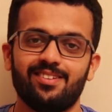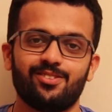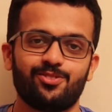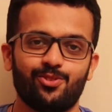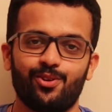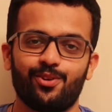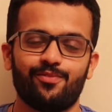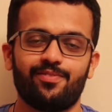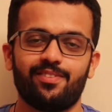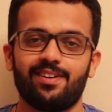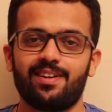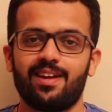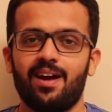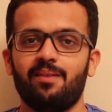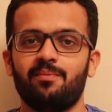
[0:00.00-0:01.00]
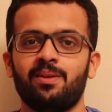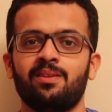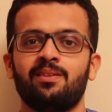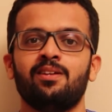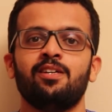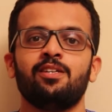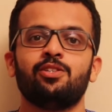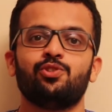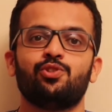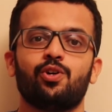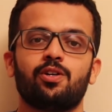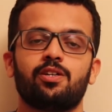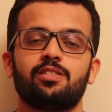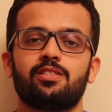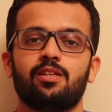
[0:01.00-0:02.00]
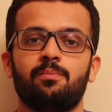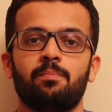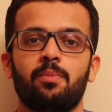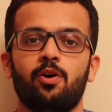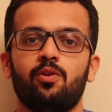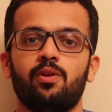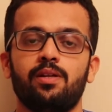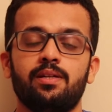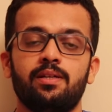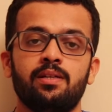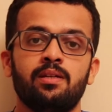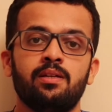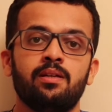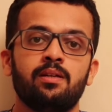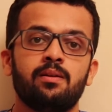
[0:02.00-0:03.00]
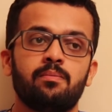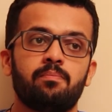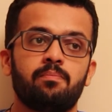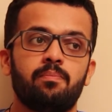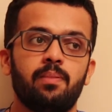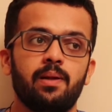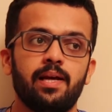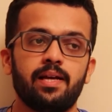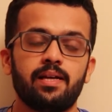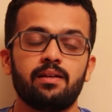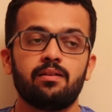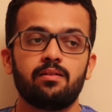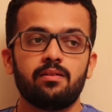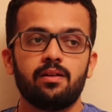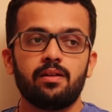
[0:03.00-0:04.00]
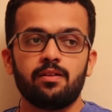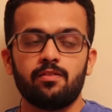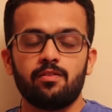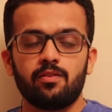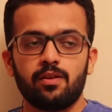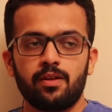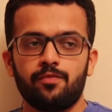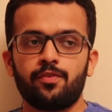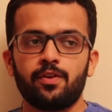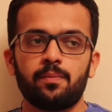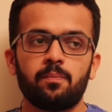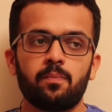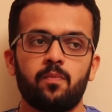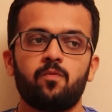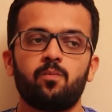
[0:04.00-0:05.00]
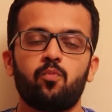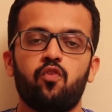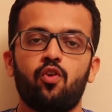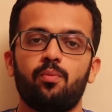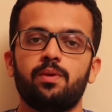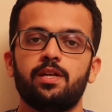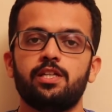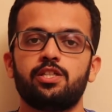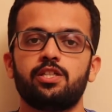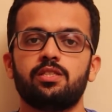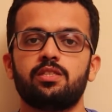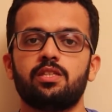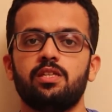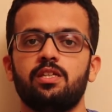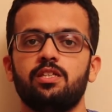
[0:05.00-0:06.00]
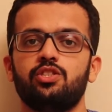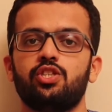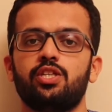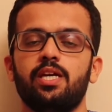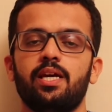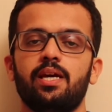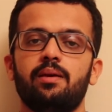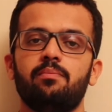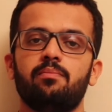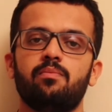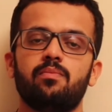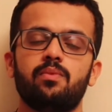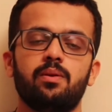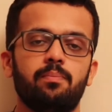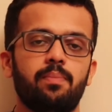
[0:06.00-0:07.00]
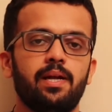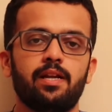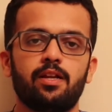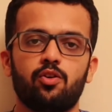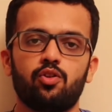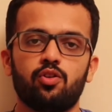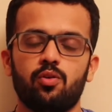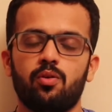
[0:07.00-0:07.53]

sort of retirement, Jorge Sampaoli playing in different formations in each game depending on